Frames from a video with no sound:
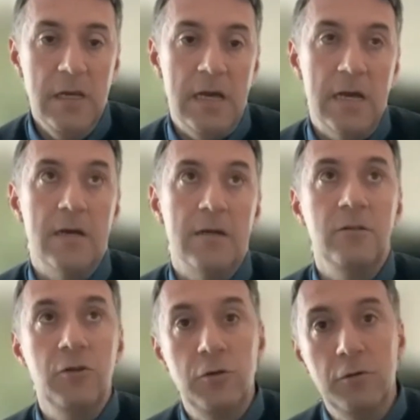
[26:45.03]

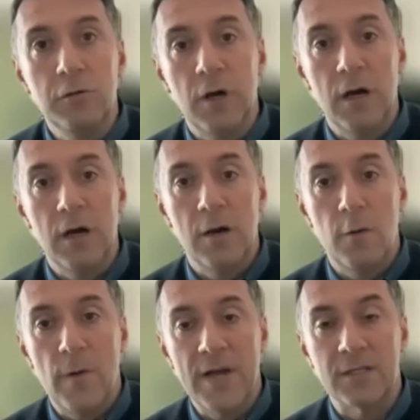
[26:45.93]
new
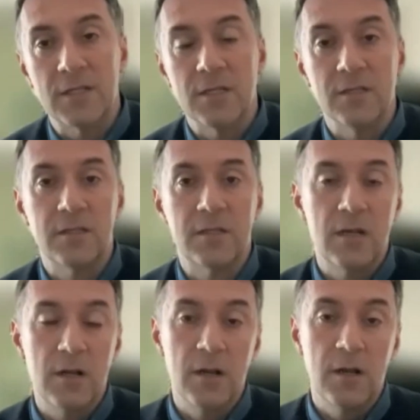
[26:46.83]
resident
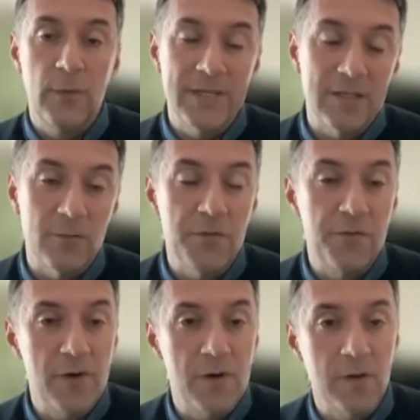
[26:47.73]

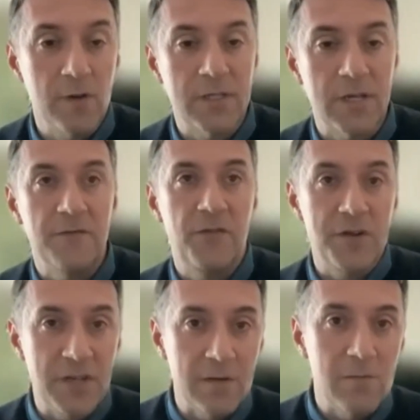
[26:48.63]
referrals and
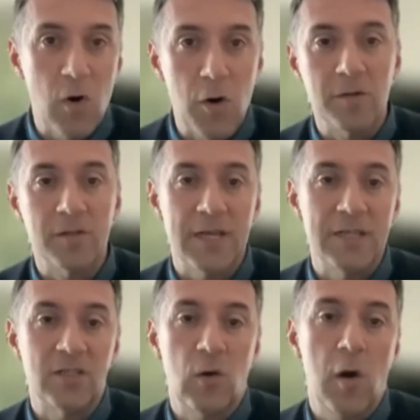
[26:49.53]
funding models
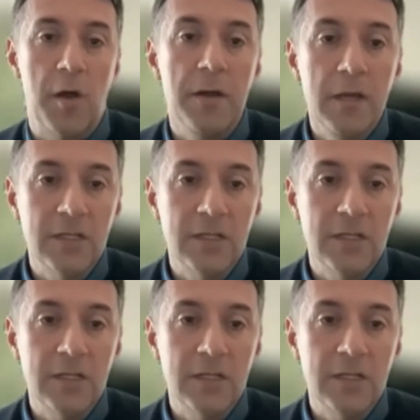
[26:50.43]
and so on.